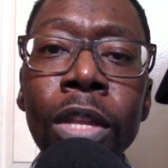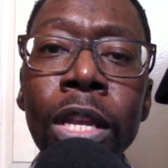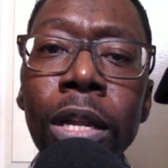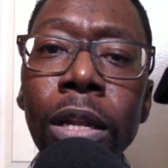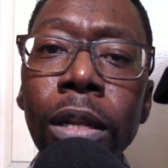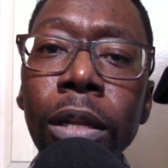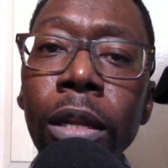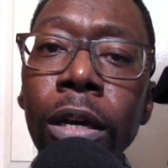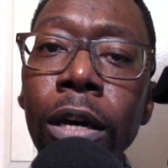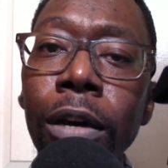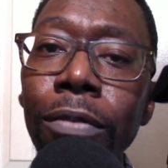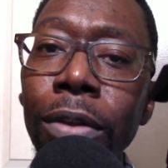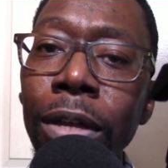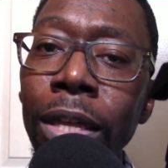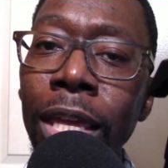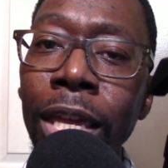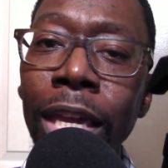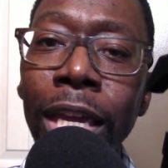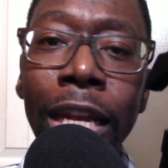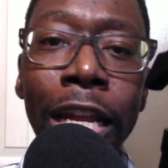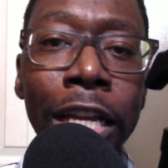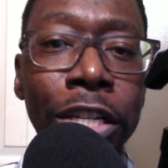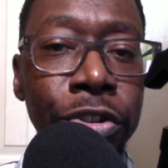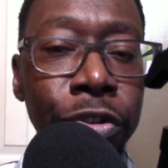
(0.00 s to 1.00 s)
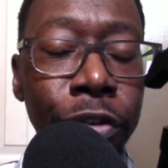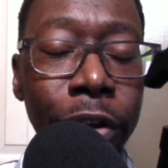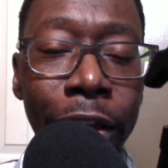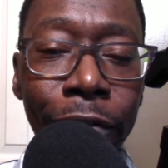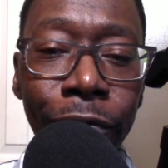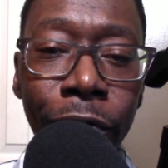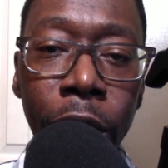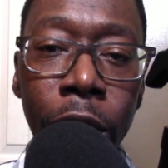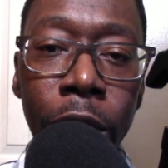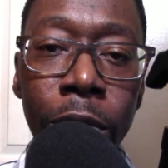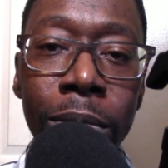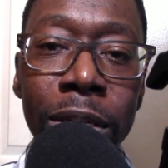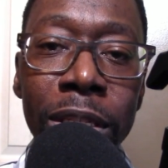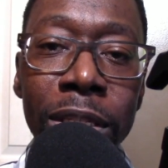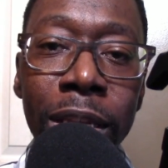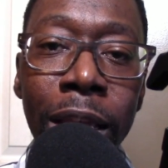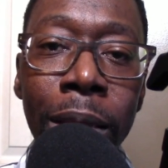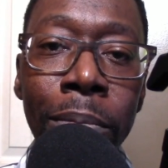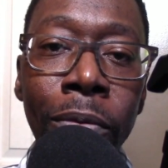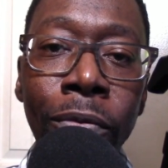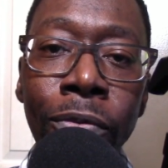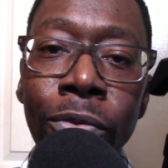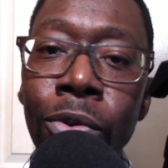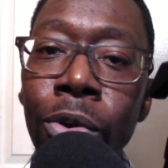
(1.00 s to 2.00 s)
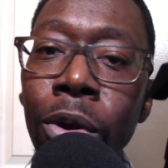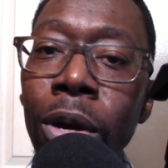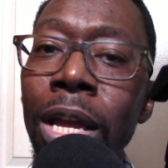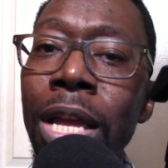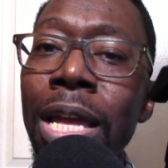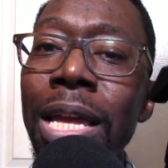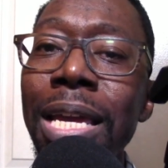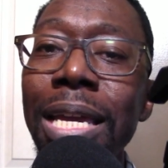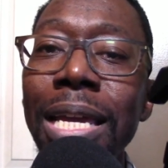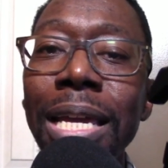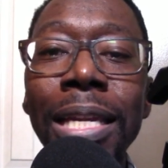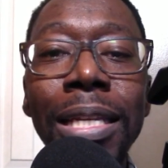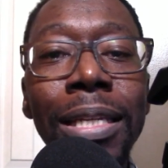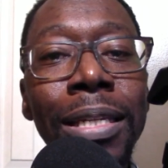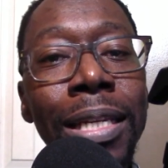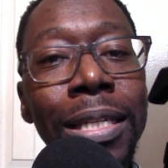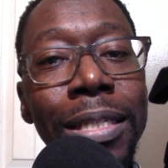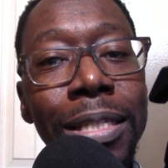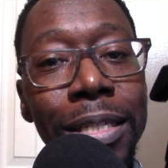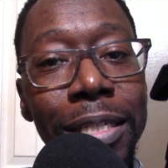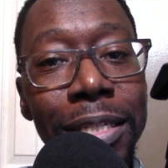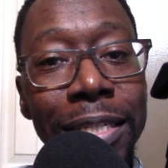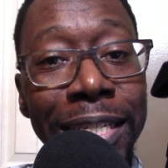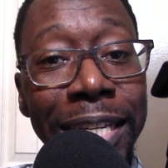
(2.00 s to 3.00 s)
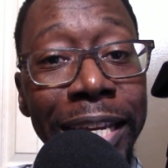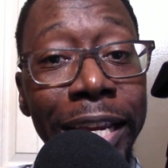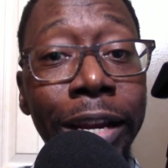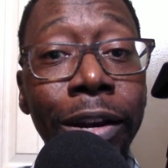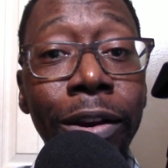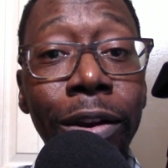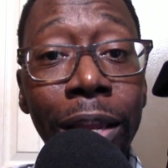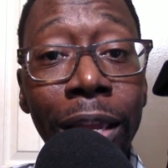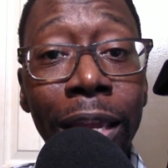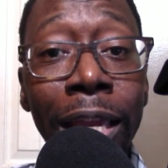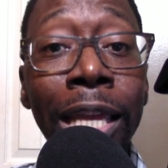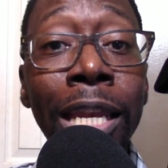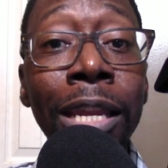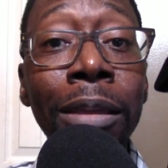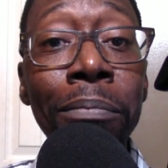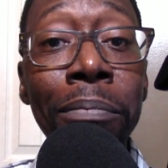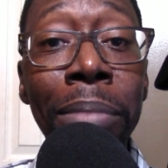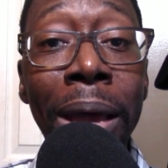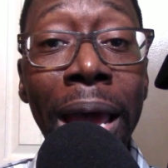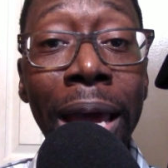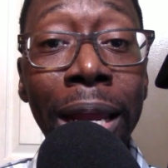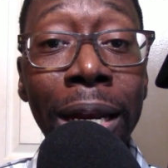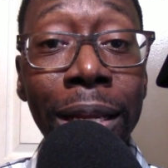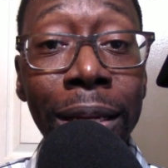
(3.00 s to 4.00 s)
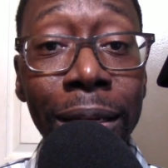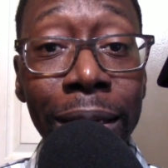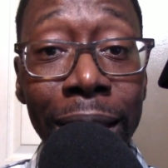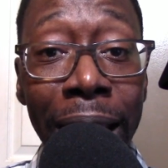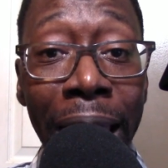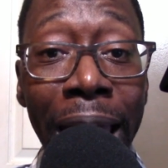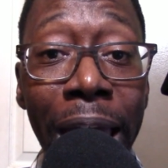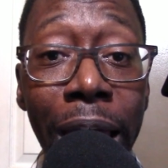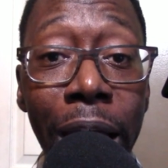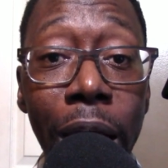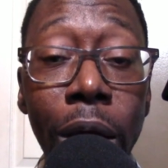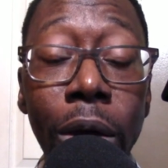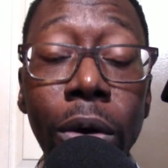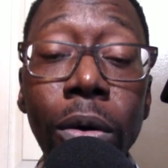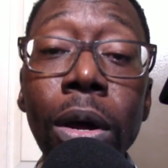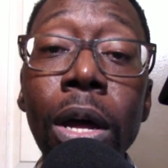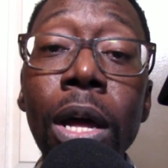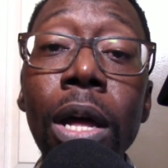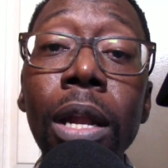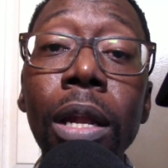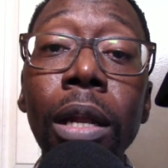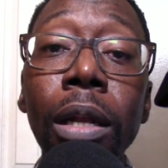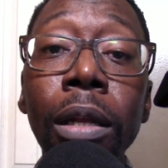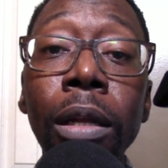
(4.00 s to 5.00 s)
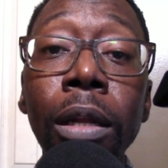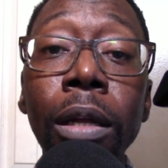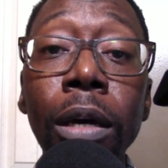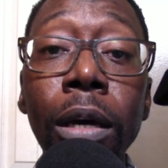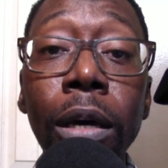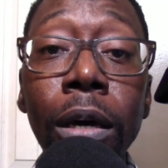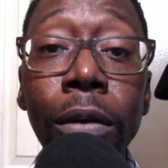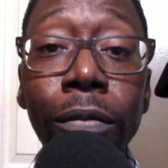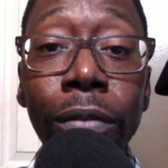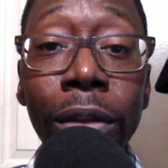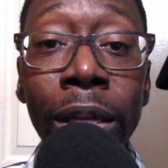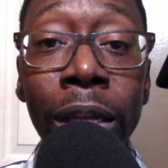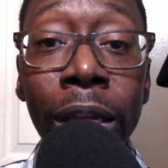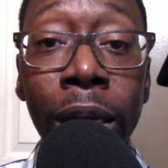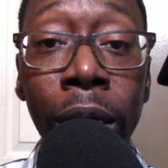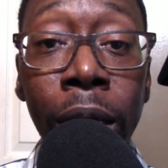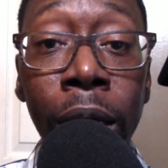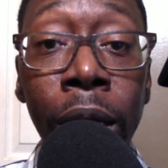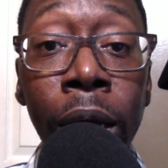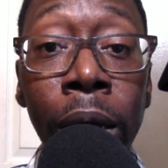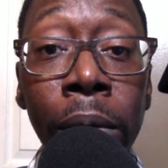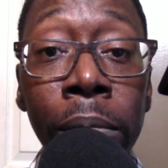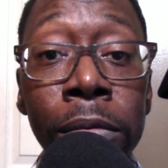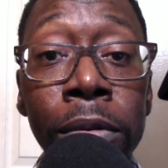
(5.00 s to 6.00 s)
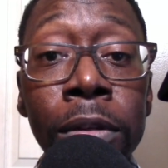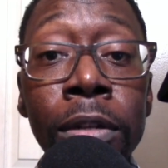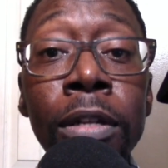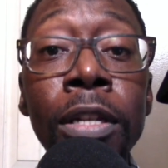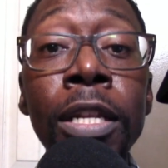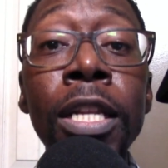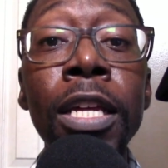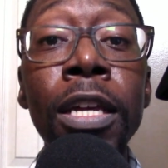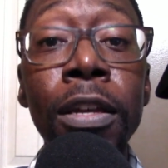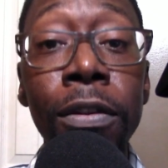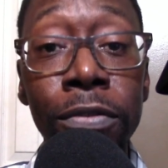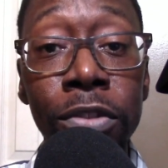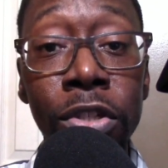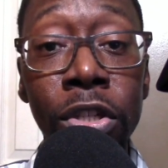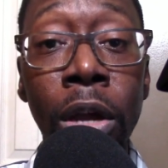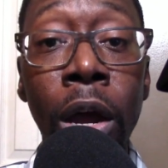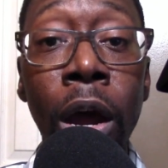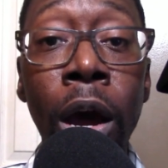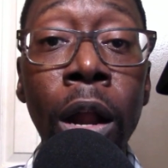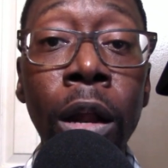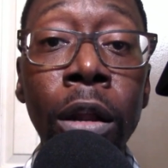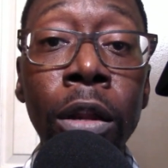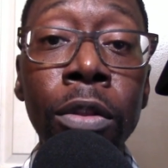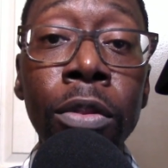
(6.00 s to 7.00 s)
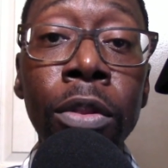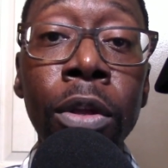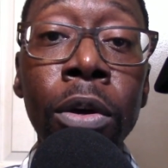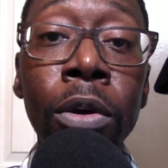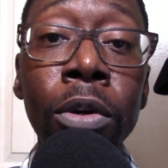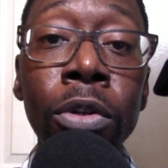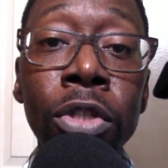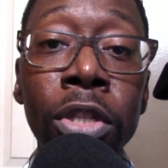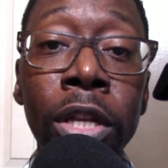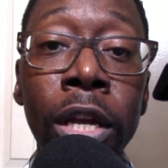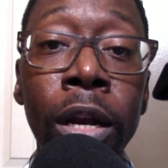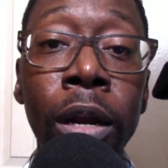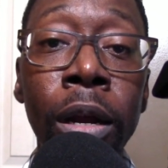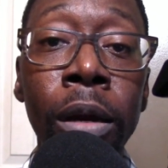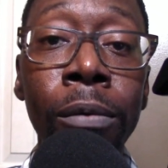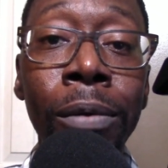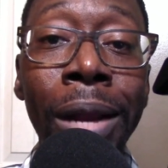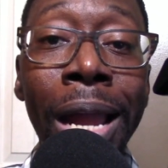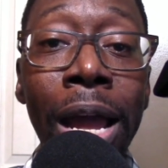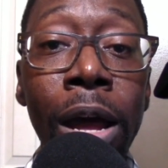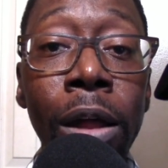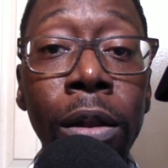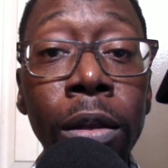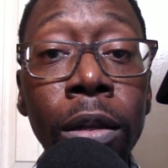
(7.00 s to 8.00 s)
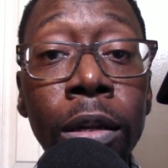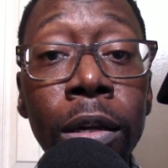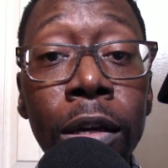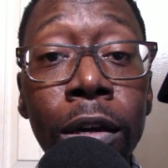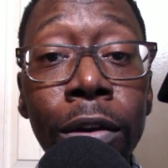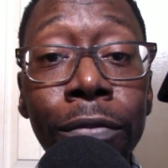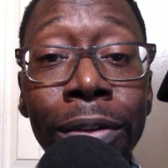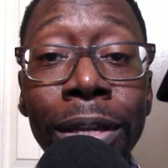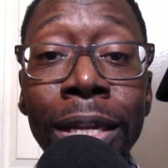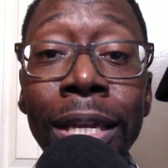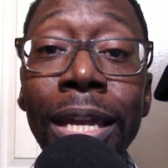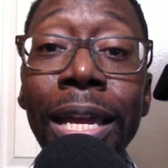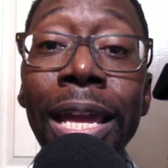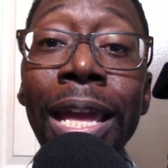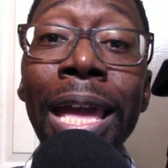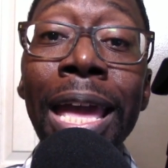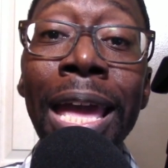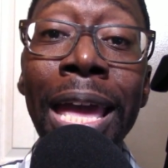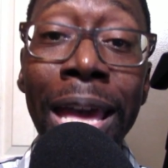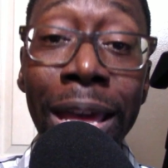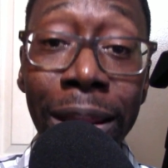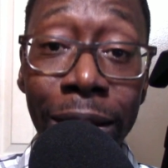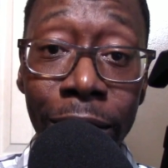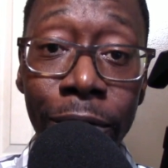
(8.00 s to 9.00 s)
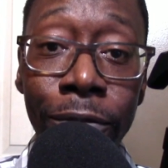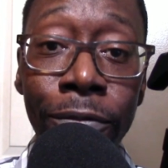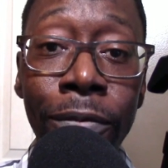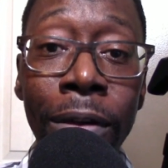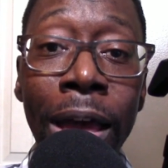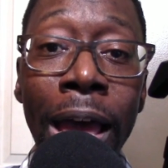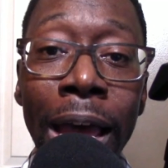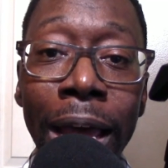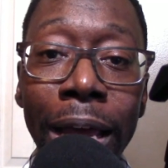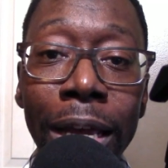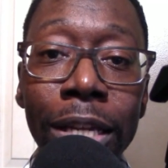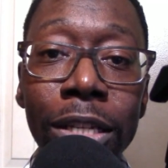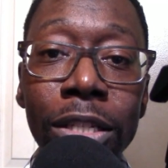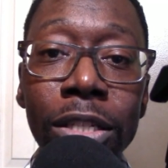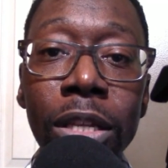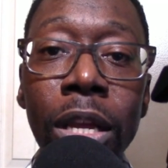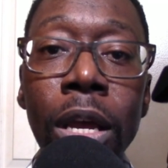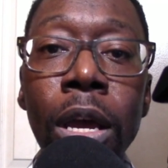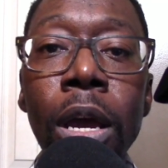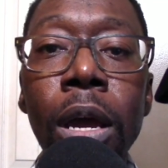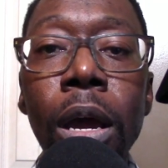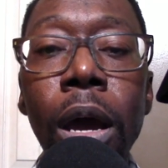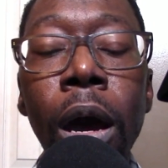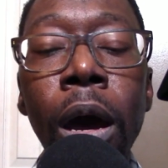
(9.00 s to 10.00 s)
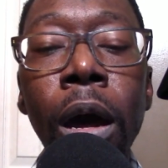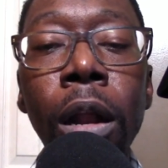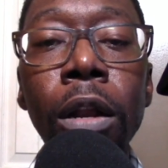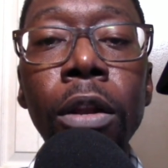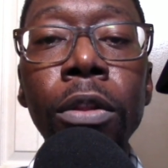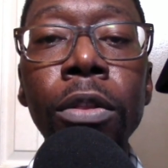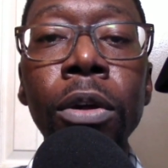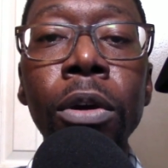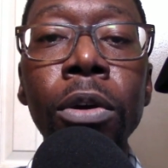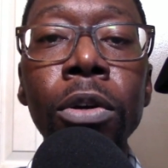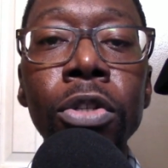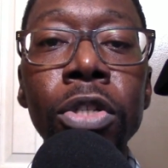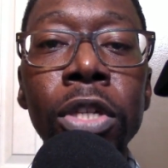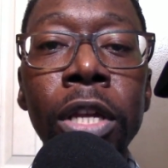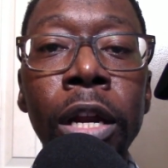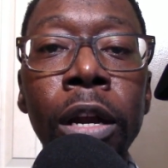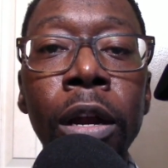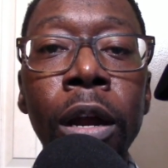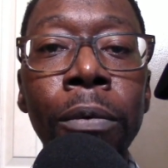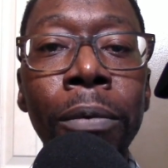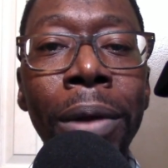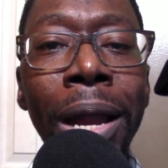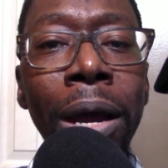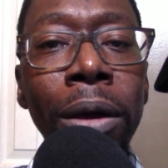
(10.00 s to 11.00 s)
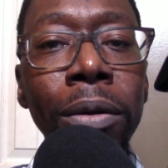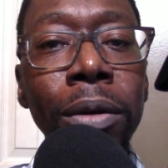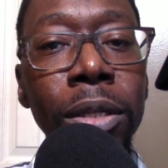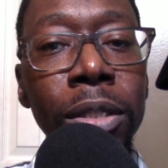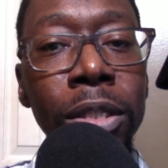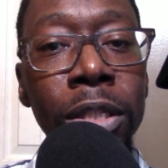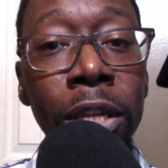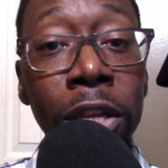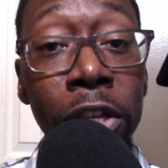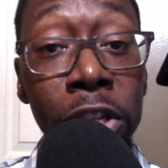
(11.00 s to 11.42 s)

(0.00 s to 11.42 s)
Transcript: Love, again, as you have heard me say before, it doesn't tear anybody down. Love, it uplifts all of those that are around. Love, it edifies all of those that are around us.